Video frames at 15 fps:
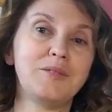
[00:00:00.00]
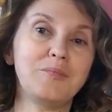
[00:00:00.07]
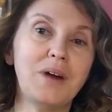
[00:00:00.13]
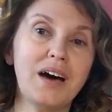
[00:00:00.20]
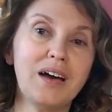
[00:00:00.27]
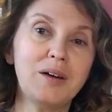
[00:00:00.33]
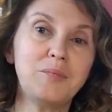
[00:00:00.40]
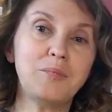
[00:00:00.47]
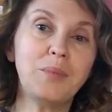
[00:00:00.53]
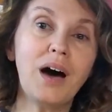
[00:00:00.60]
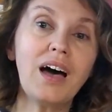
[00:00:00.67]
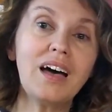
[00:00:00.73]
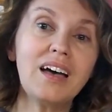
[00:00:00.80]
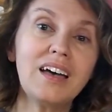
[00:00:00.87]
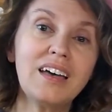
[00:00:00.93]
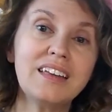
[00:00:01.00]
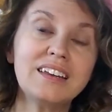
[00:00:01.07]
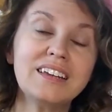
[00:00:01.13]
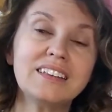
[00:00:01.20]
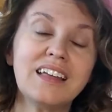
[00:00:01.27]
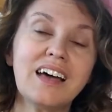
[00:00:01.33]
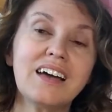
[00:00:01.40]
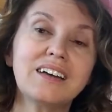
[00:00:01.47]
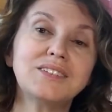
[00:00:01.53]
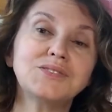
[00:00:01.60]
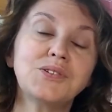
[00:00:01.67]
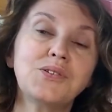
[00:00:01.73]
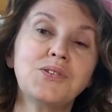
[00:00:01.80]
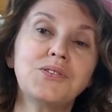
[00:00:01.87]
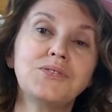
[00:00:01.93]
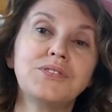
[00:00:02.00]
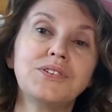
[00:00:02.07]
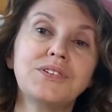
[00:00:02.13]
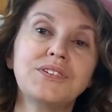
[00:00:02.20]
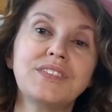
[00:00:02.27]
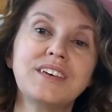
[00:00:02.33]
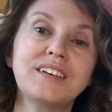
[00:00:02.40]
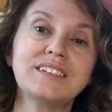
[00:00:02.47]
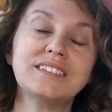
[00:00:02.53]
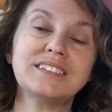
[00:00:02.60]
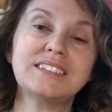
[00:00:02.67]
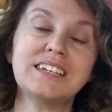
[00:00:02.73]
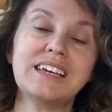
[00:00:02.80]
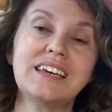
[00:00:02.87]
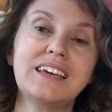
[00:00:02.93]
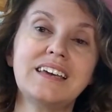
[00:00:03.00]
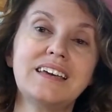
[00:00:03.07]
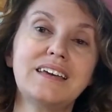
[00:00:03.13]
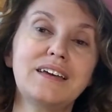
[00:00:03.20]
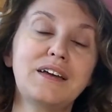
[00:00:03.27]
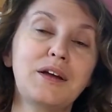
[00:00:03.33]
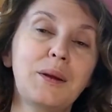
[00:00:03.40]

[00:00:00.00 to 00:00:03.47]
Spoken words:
My Bonnie lies over the sea.